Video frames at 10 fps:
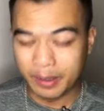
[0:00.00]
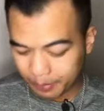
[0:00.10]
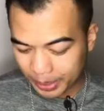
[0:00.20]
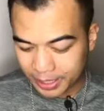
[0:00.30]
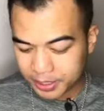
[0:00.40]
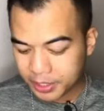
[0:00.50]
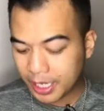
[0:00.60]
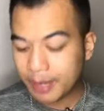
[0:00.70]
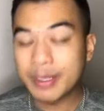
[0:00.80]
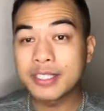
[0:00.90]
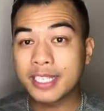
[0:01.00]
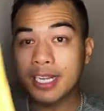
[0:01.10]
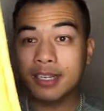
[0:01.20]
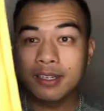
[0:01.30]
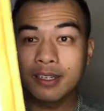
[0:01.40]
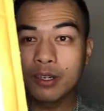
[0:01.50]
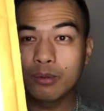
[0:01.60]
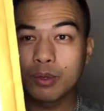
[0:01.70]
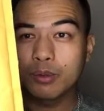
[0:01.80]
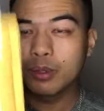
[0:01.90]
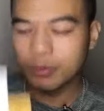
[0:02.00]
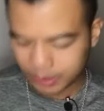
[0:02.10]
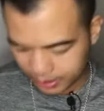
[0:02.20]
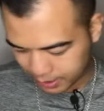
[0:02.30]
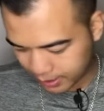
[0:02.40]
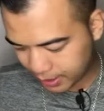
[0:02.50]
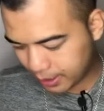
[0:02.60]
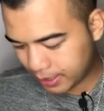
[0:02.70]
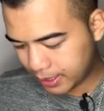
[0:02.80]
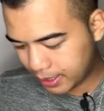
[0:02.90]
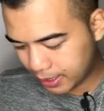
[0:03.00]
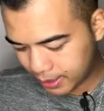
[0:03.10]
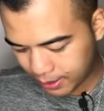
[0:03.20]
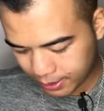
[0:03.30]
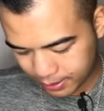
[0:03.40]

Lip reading: package came in today. Woo woo. And